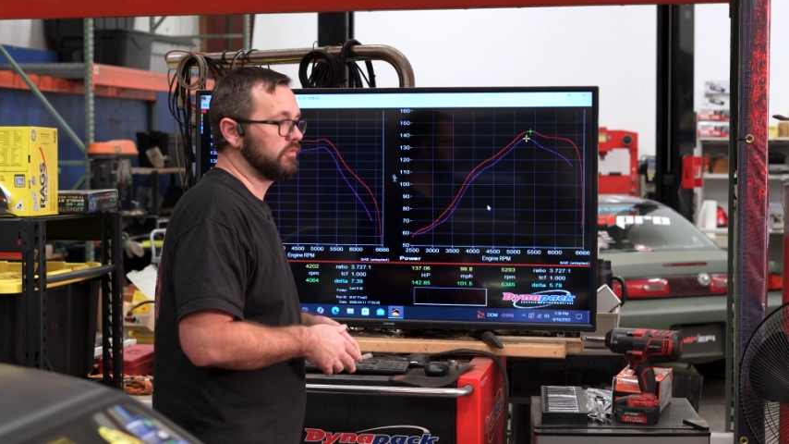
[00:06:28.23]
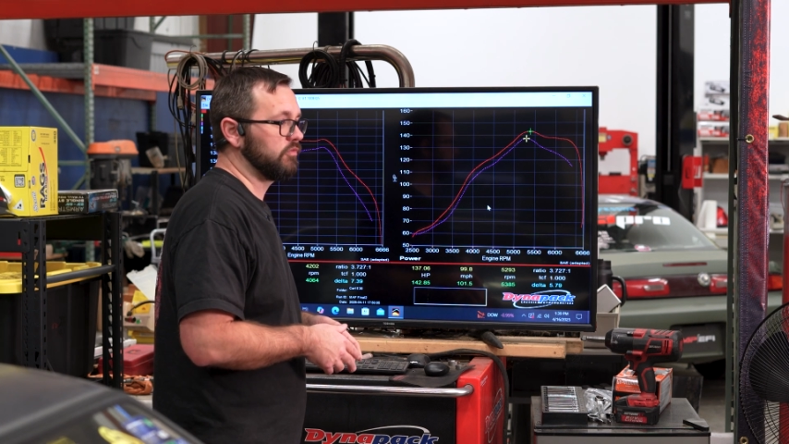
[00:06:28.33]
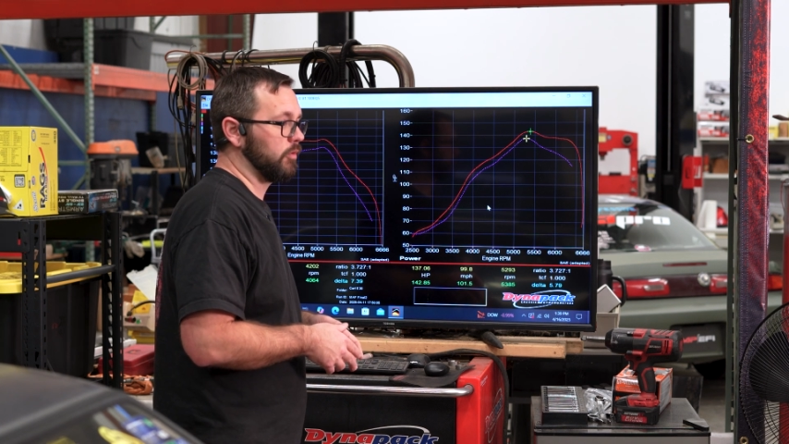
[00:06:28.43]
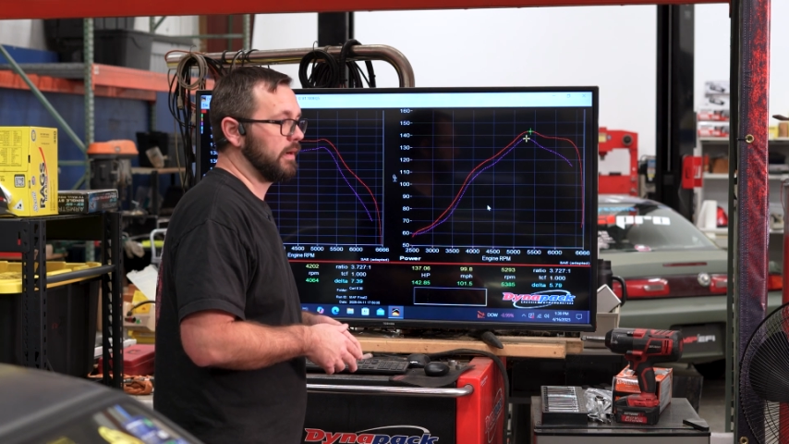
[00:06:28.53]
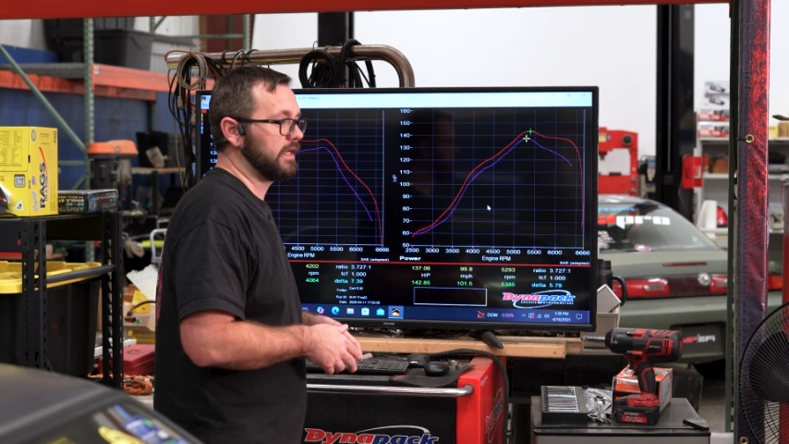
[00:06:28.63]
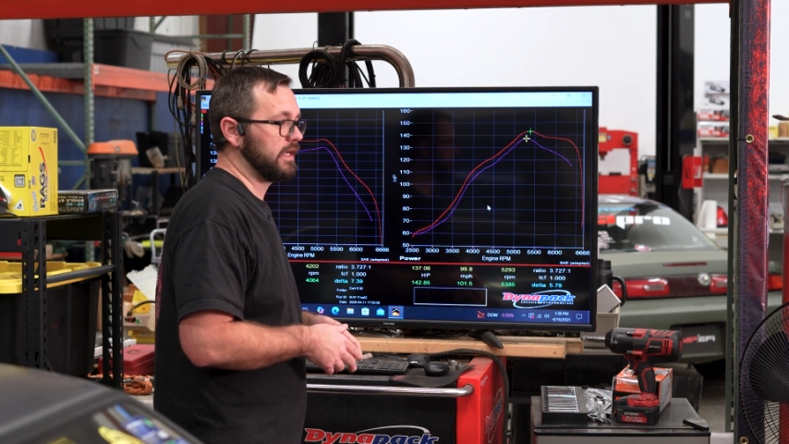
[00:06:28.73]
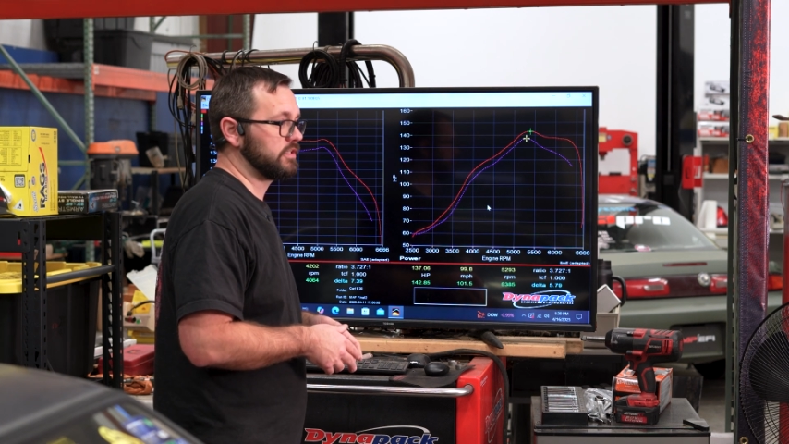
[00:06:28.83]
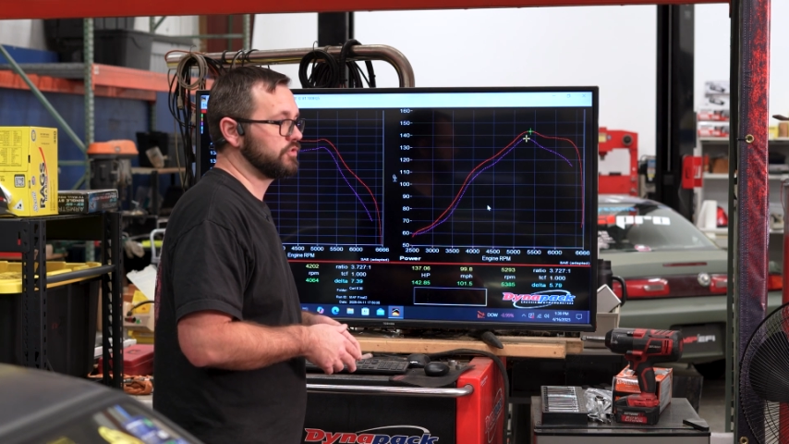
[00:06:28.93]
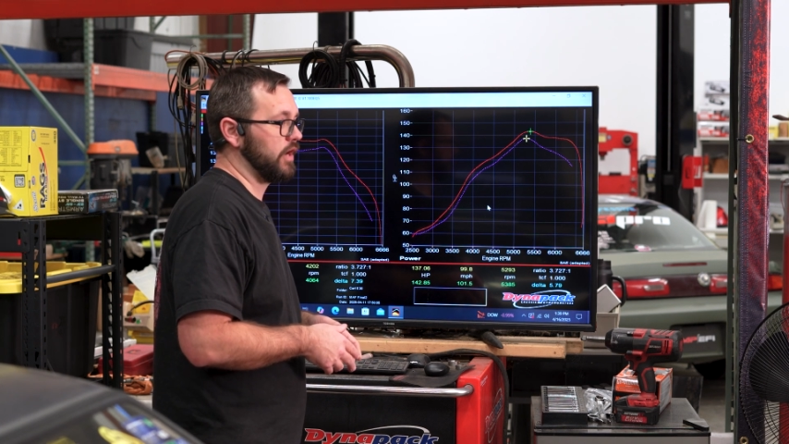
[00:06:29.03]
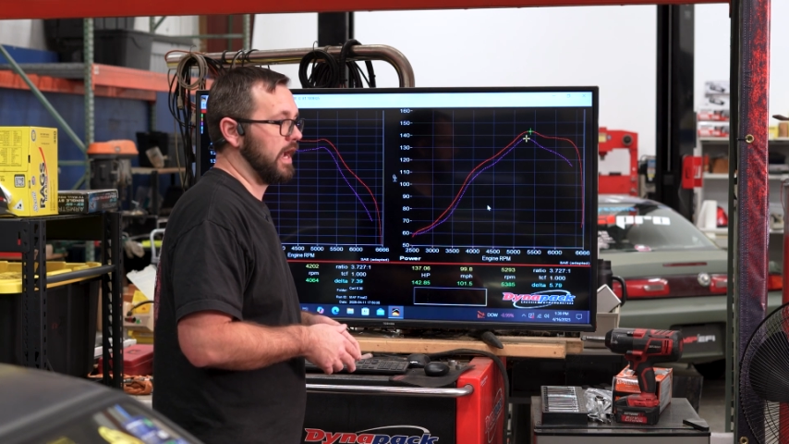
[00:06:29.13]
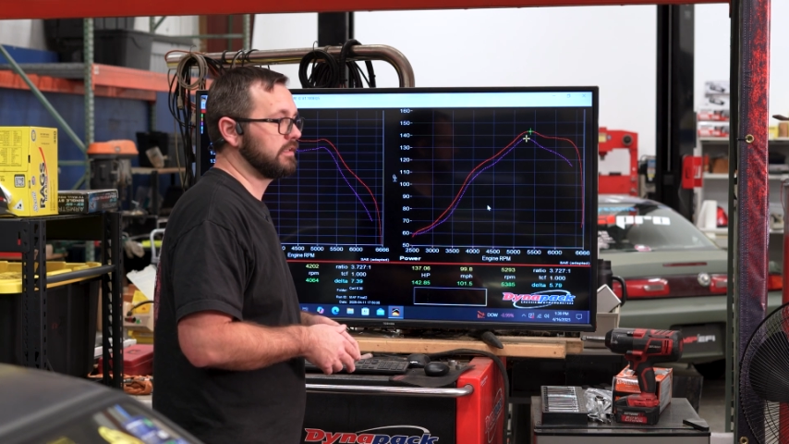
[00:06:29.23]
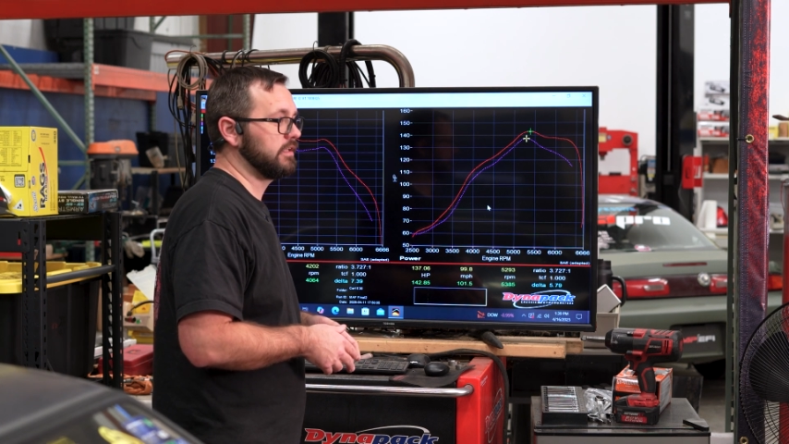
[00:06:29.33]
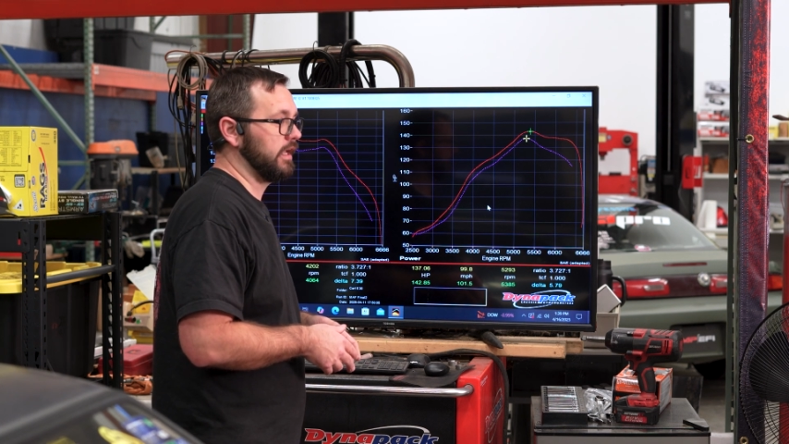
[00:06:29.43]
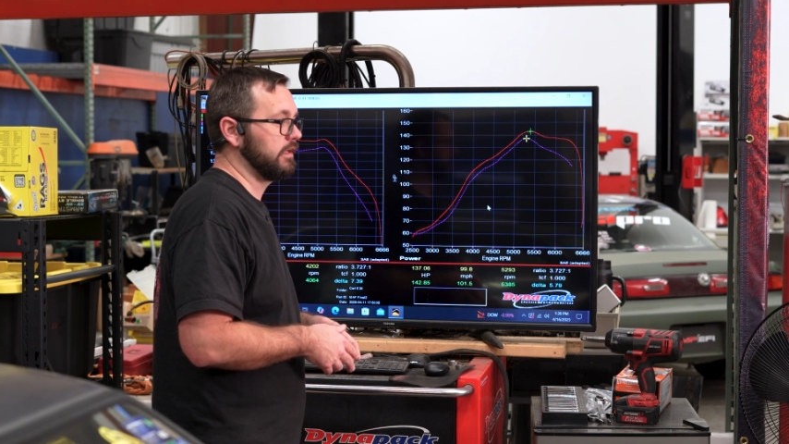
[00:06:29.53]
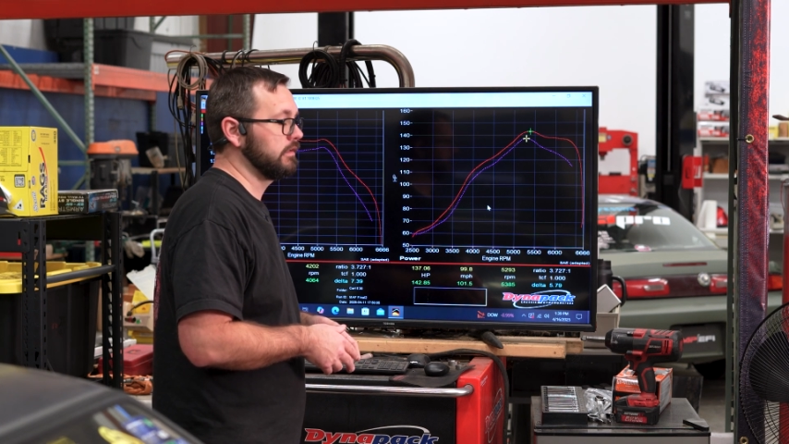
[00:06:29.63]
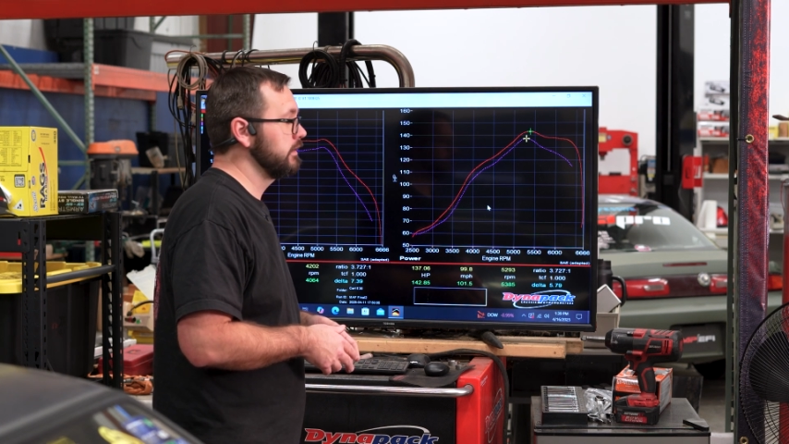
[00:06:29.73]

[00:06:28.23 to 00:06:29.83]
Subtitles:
before my next track day.